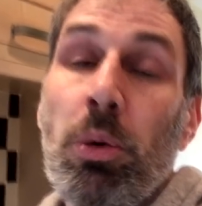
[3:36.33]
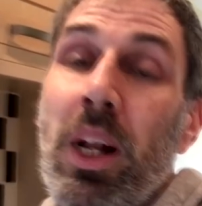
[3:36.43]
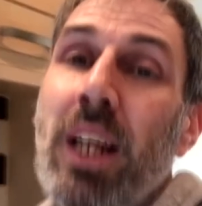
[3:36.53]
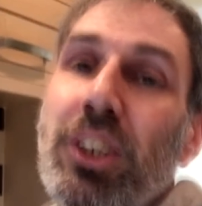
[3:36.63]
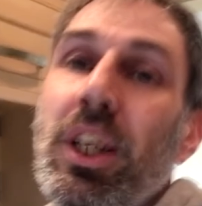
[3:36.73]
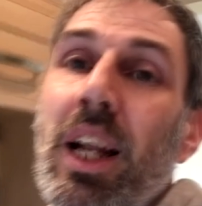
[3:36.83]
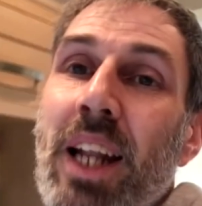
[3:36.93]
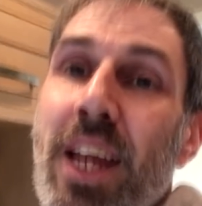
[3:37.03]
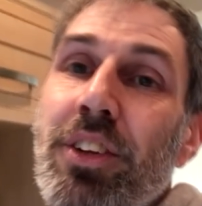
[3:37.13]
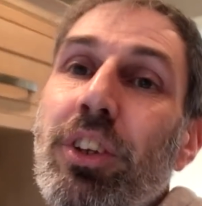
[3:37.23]
Well, actually I
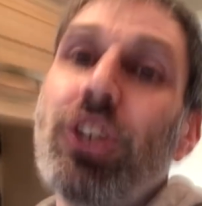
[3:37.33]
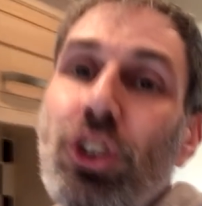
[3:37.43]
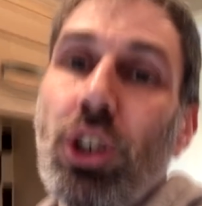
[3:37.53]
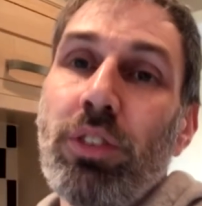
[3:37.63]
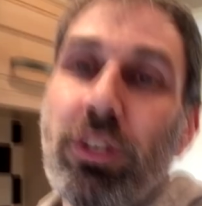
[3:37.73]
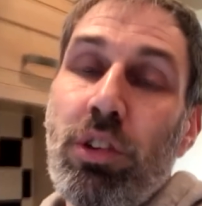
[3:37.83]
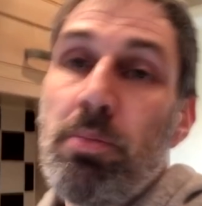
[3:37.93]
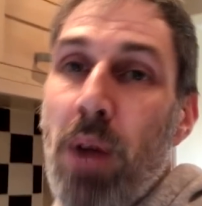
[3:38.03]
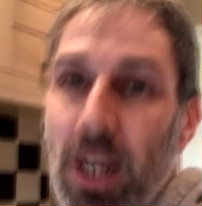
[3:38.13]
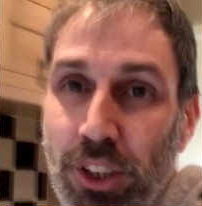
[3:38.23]
later discovered from
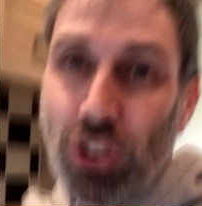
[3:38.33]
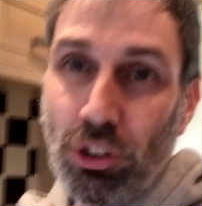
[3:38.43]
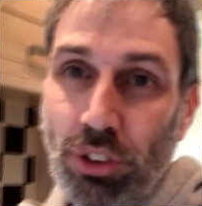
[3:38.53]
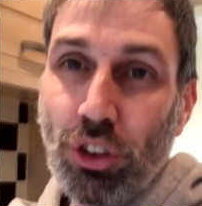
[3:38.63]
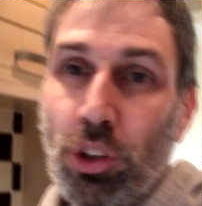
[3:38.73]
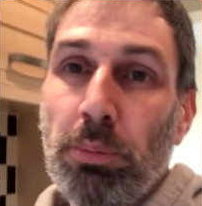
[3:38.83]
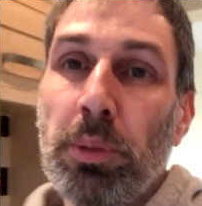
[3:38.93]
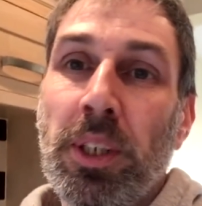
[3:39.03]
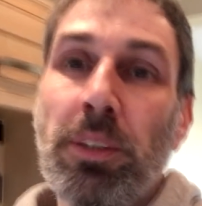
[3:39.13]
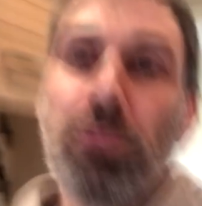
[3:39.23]
my insurance
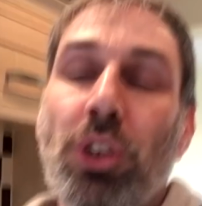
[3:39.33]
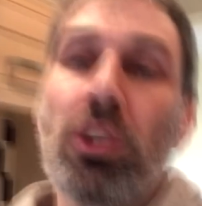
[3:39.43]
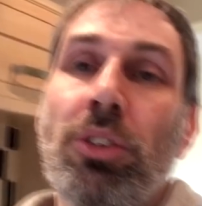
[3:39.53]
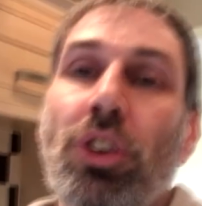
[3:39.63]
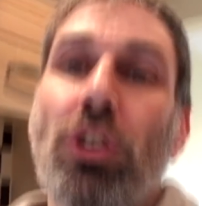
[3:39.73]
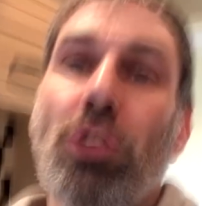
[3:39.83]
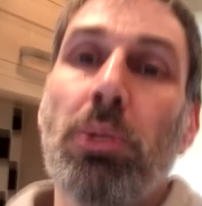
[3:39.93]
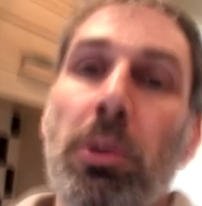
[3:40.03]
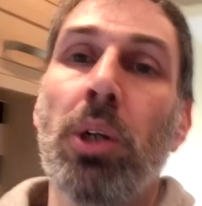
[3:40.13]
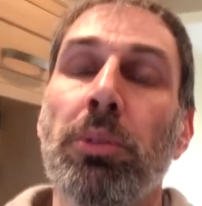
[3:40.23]
company, sorry I'm just going to
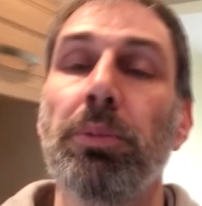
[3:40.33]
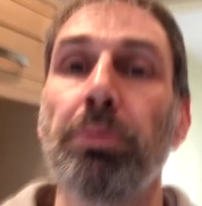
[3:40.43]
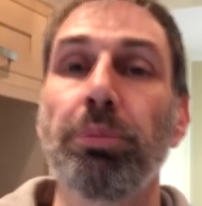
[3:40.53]
stop my arms,